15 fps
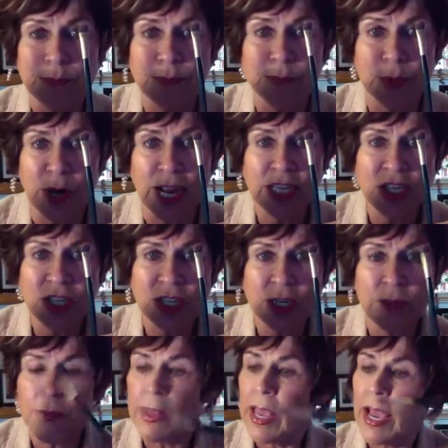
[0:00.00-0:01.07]
brush,
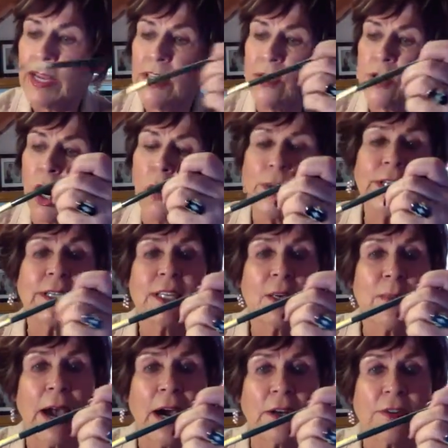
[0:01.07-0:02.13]
and you go into the
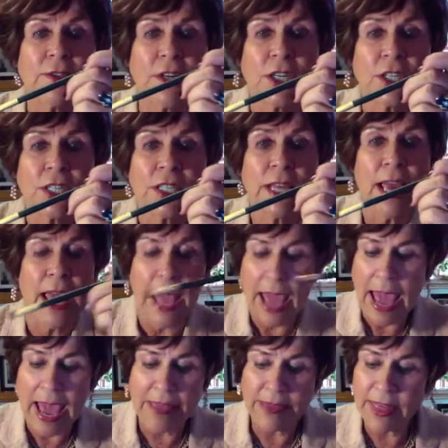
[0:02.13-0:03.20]
powder first,
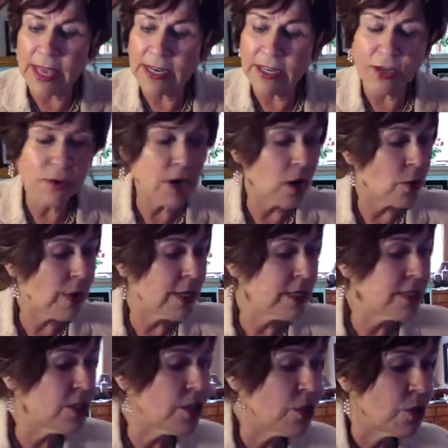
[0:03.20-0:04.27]
and then you go
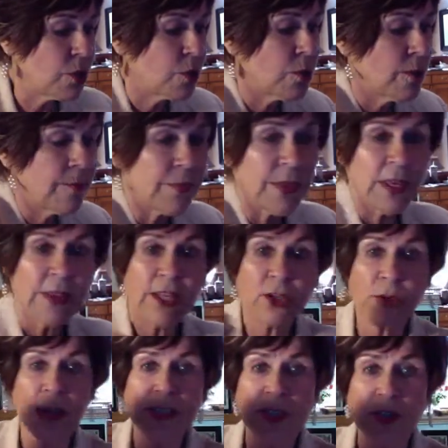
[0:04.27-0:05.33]
into the
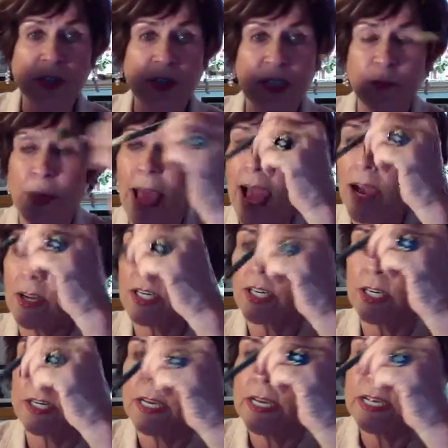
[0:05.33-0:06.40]
translucent
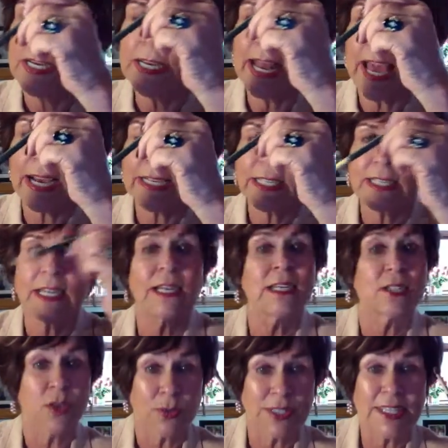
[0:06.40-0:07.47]
powder next,
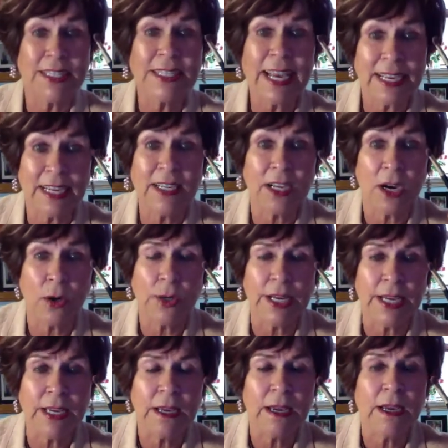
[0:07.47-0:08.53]
so it's a second
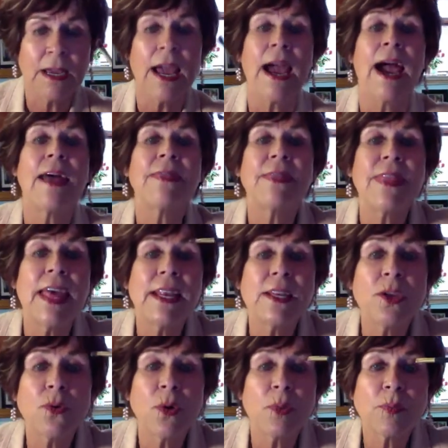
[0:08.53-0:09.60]
coating, and then
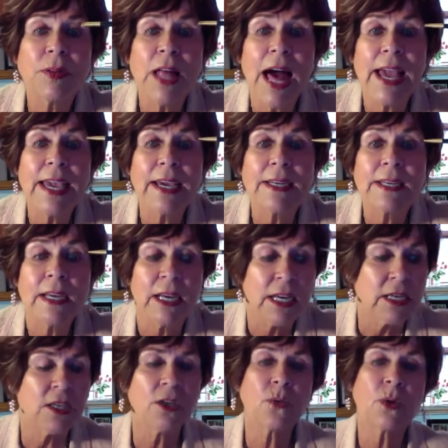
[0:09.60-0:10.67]
you apply it,
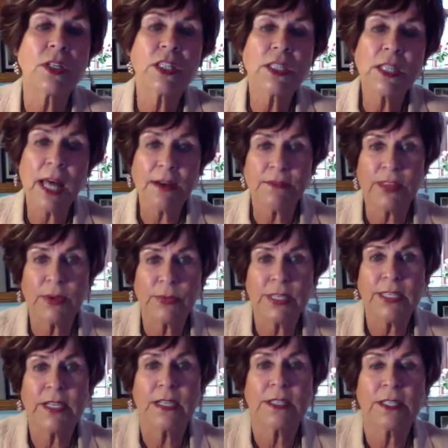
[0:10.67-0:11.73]
you will love the
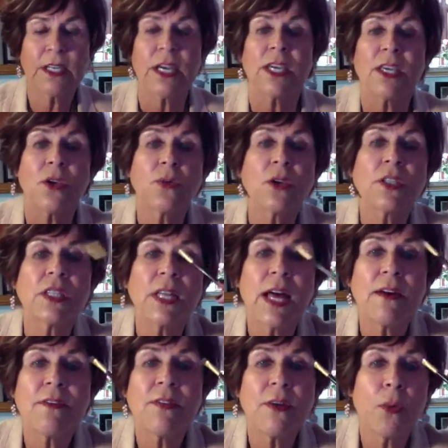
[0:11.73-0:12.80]
results. You will
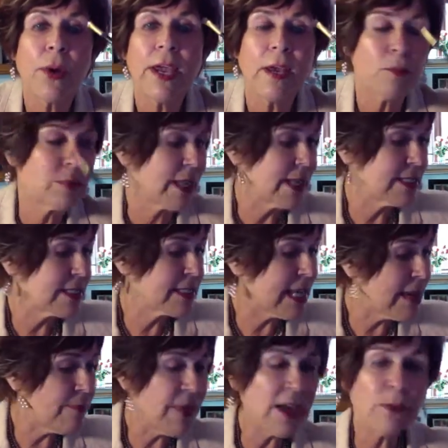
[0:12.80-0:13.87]
love the way it blends.
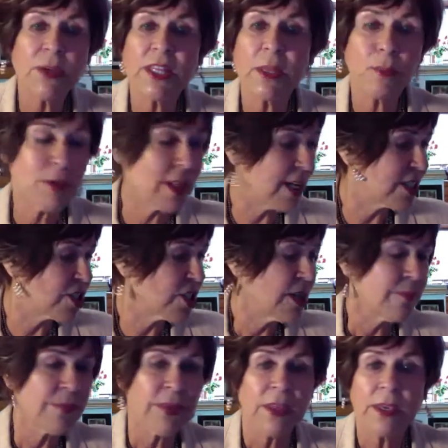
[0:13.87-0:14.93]
Same thing with the blush.
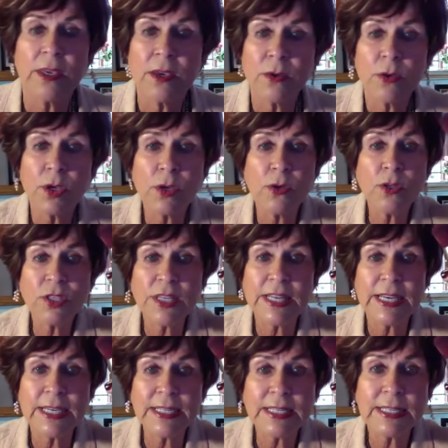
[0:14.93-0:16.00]
You use
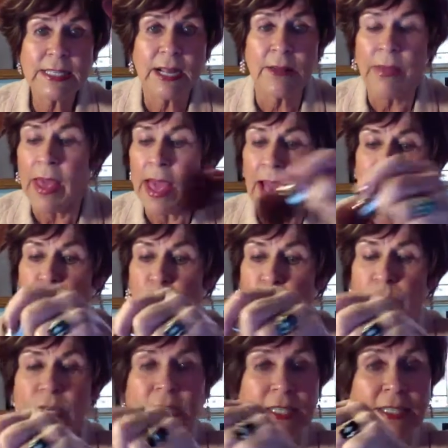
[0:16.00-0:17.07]
this and you
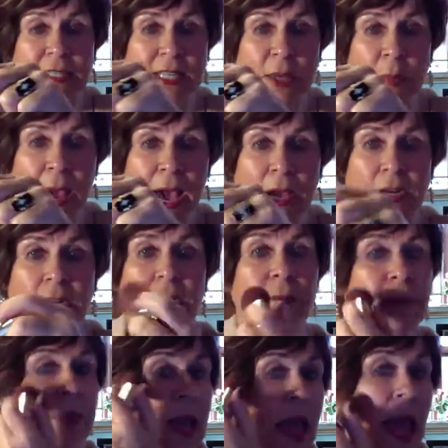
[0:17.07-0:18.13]
put it into the powder,
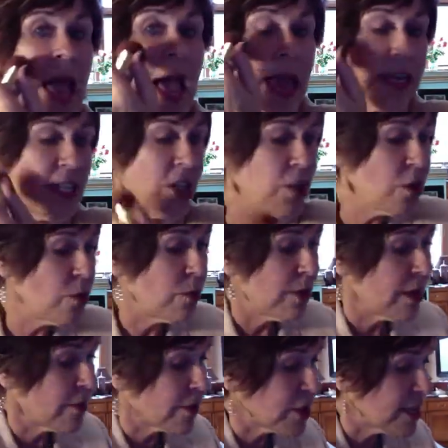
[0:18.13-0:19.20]
and
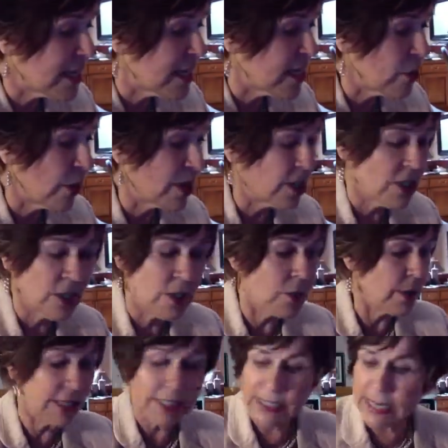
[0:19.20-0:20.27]
the first thing you want to do
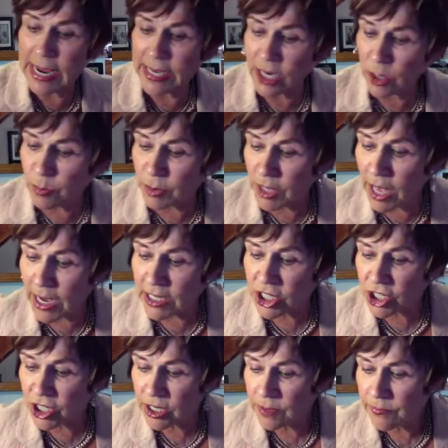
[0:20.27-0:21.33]
is take your
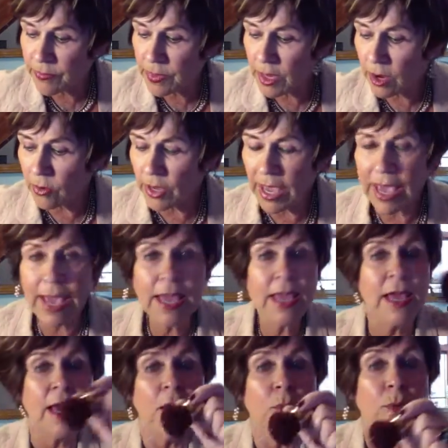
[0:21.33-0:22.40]
blush, okay,
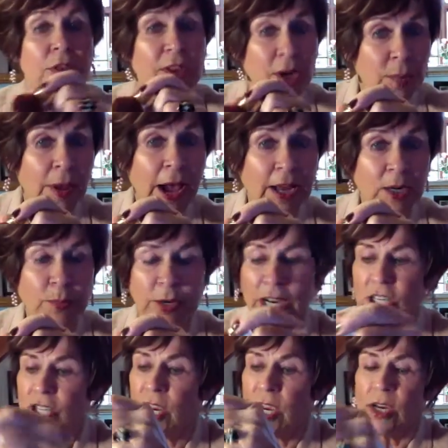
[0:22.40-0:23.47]
with your powder
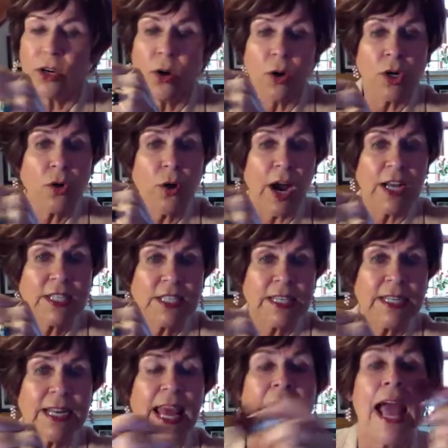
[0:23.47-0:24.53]
brush, go across
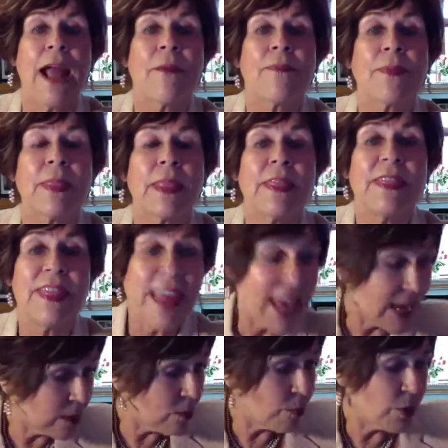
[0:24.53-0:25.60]
it,
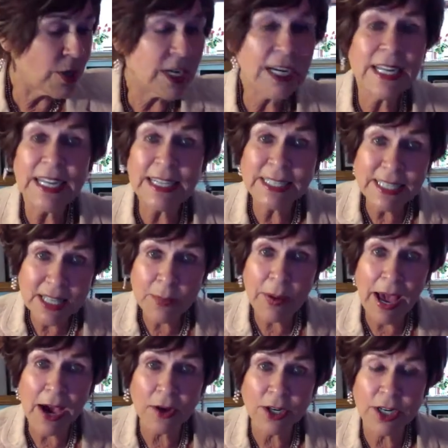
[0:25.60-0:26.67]
then put it into the
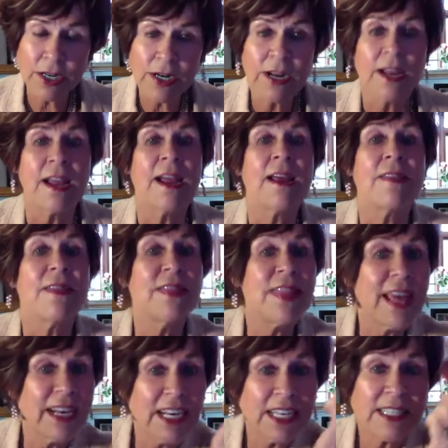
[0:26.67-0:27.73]
powder,
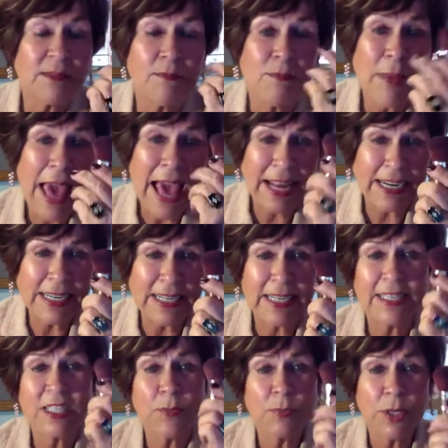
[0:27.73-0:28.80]
then it's matted,
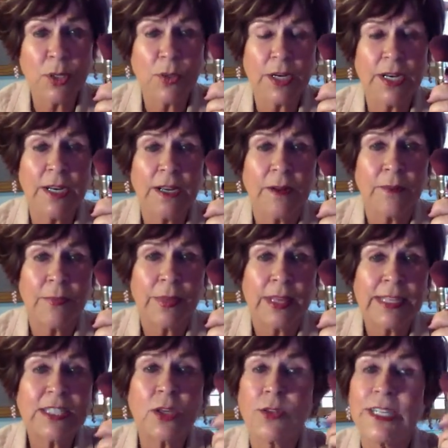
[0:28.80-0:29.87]
it's muted,
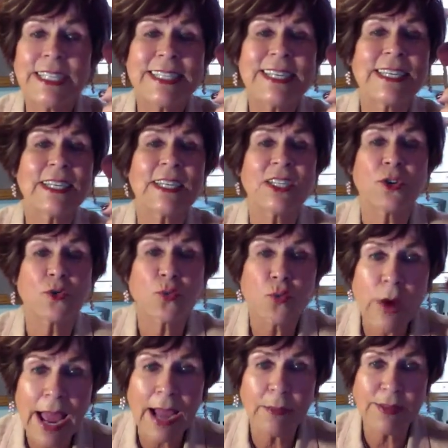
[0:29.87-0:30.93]
so it isn't going to
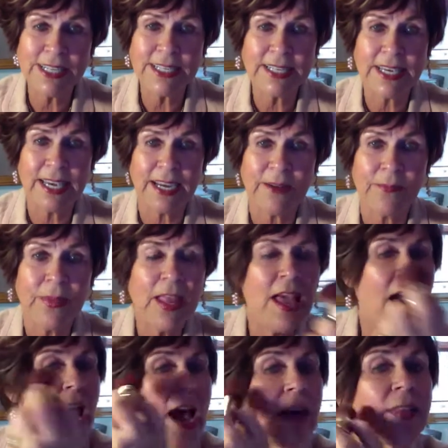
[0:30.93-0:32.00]
grab the skin,
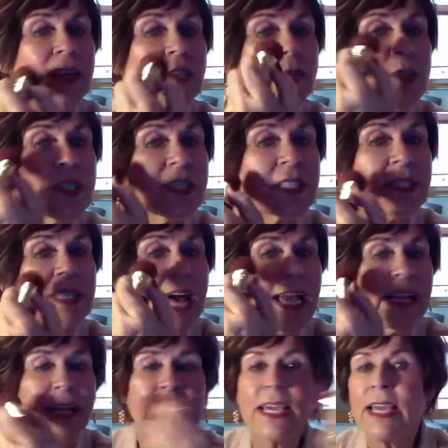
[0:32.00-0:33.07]
and then you just
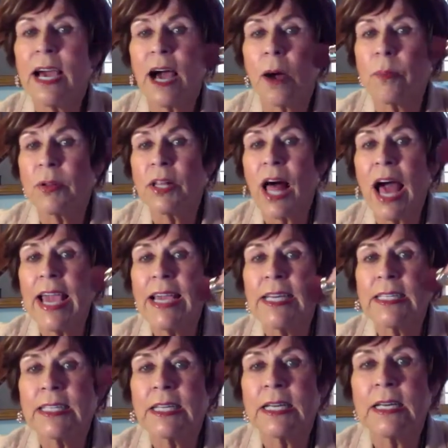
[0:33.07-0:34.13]
lightly apply
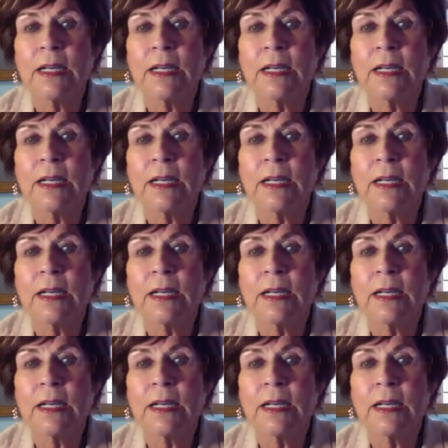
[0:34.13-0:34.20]
it,